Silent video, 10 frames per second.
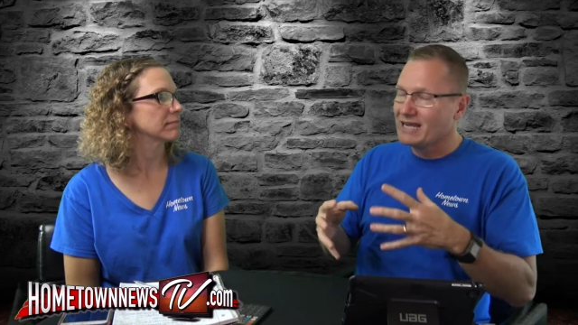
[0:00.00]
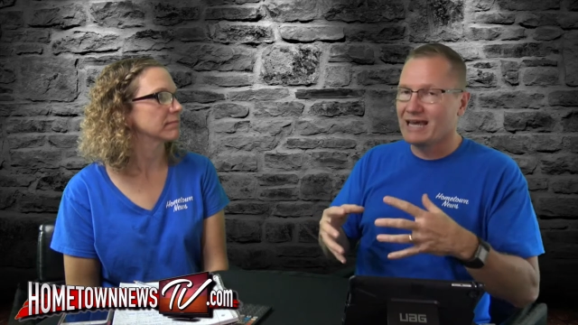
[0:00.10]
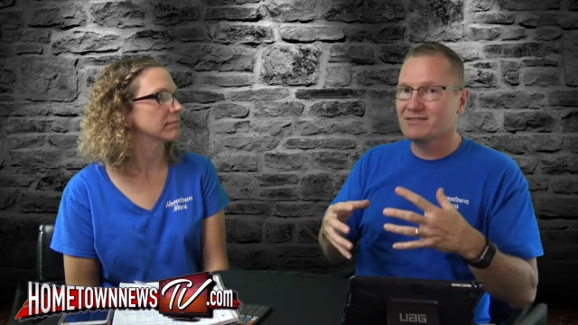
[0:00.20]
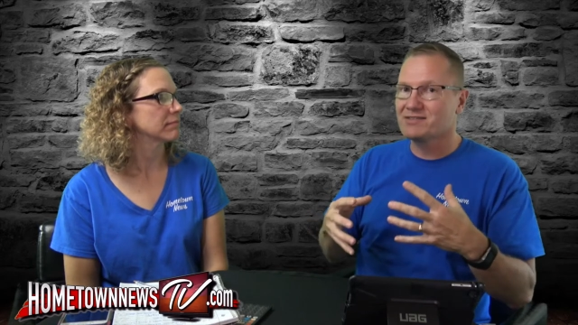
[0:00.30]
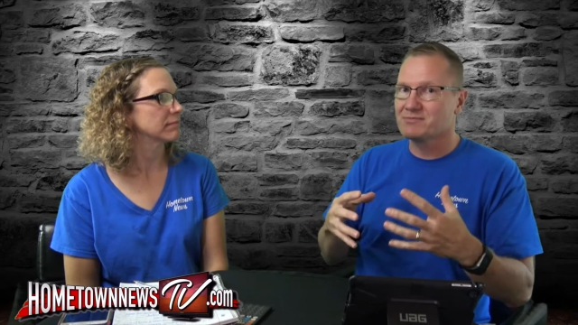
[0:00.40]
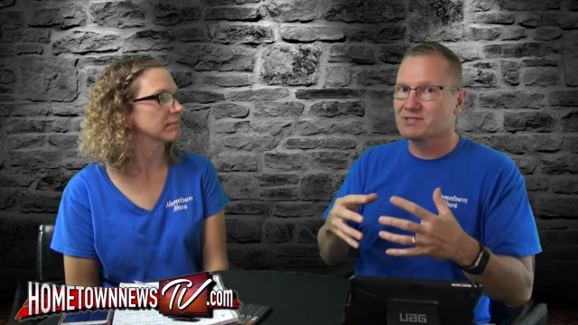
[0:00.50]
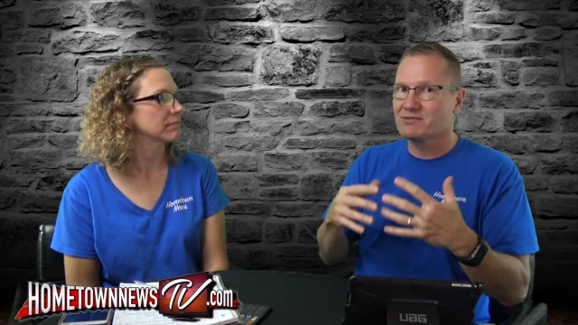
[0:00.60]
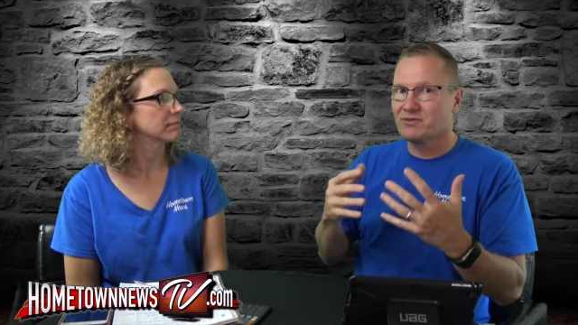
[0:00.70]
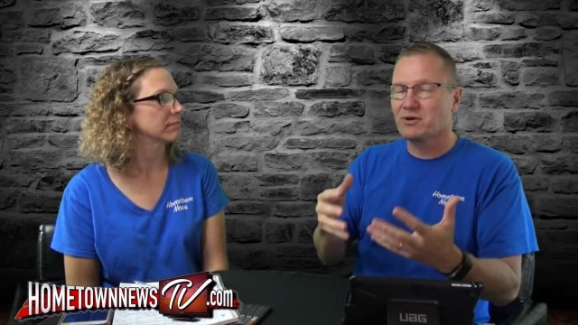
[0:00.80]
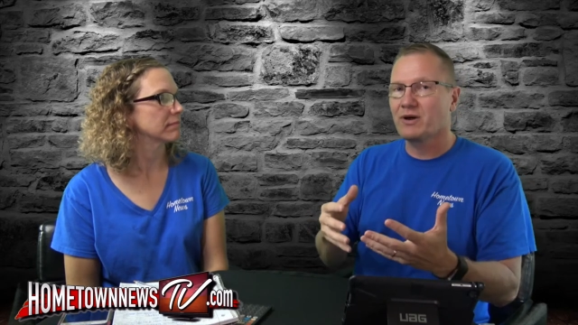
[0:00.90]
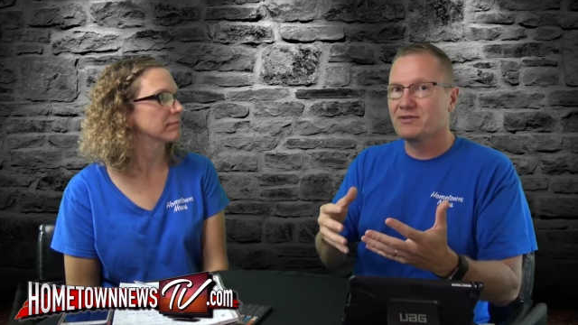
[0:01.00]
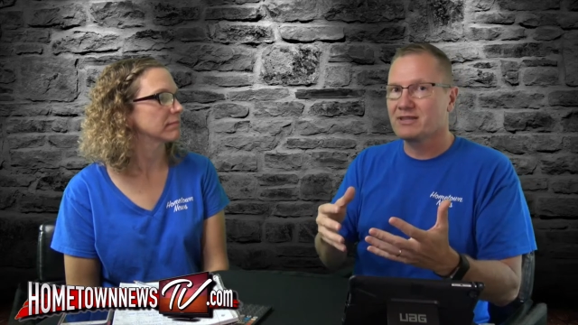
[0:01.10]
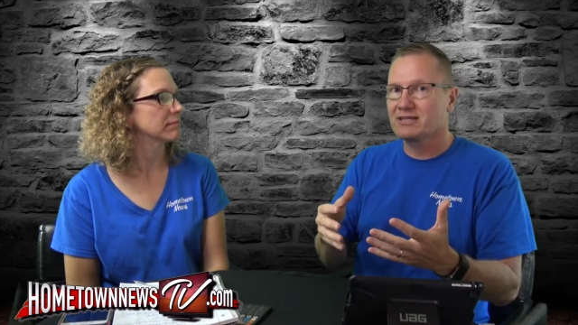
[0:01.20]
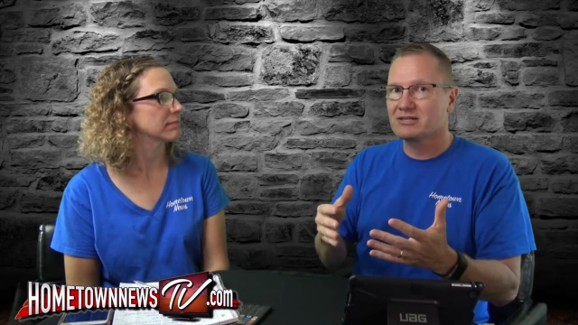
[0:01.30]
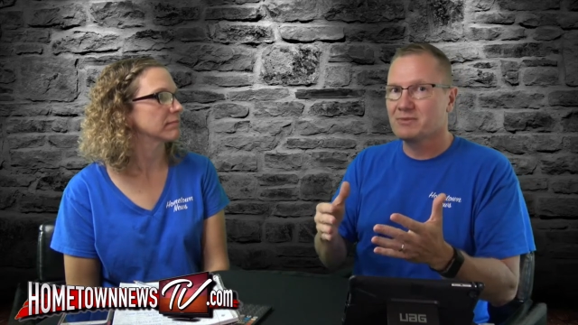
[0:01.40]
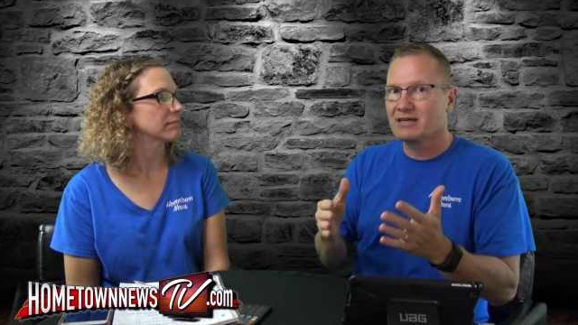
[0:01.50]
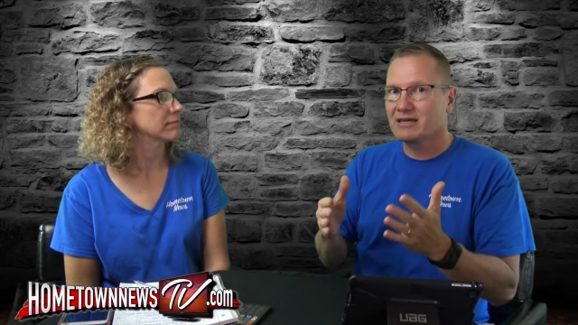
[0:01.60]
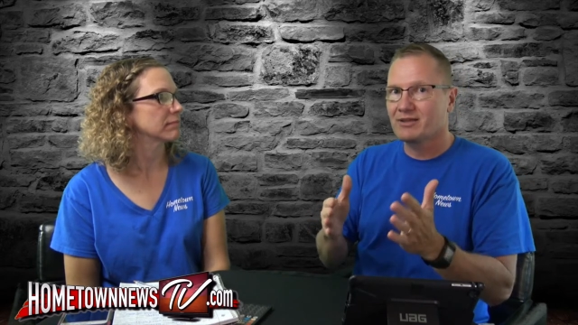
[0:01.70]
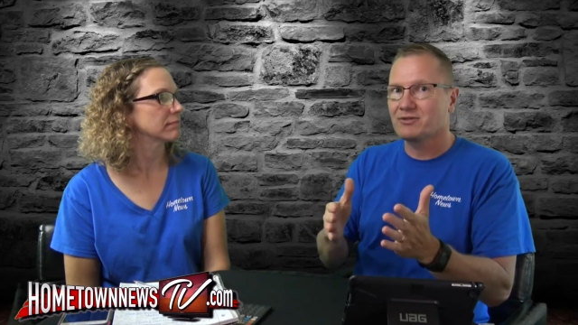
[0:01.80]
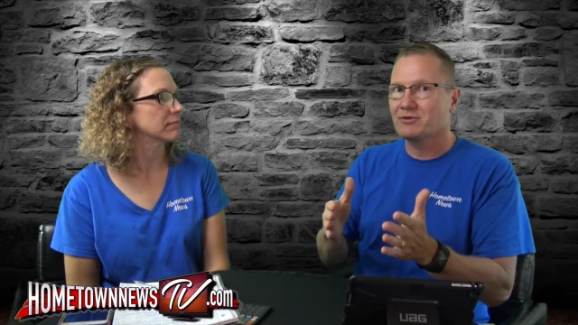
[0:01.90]
Speaker 1: have some severe weather that's going to be coming
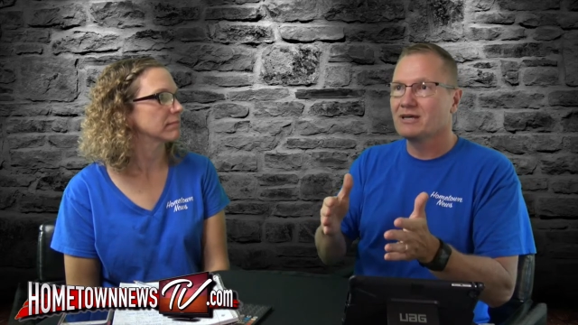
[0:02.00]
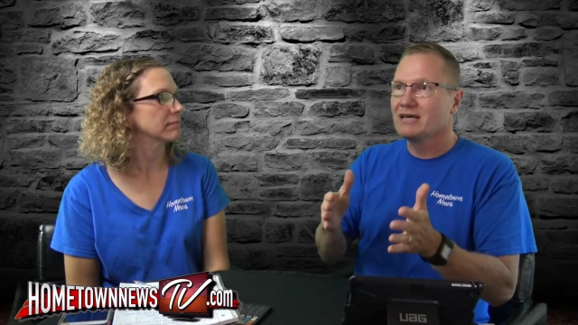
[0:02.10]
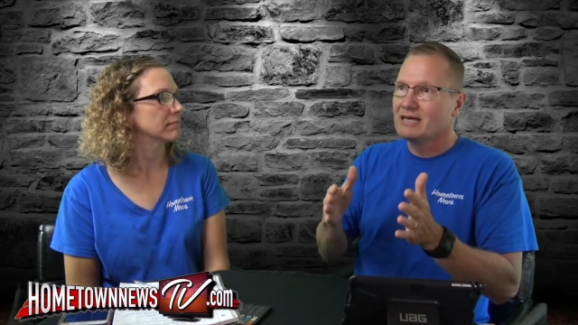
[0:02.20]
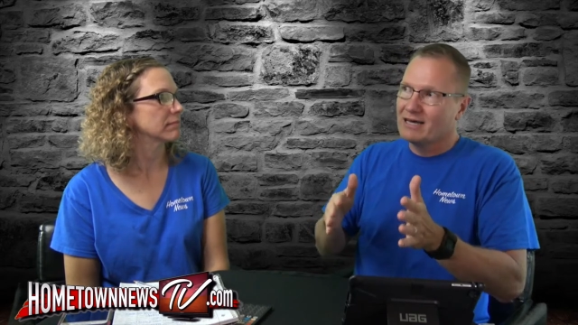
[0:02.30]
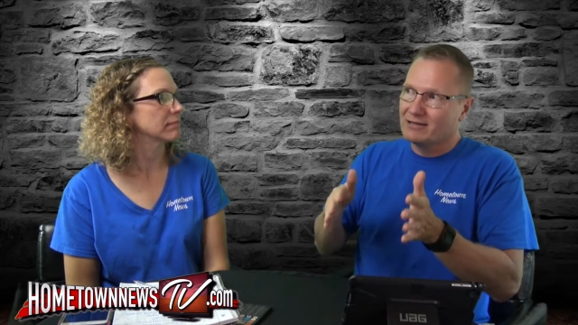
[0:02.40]
through a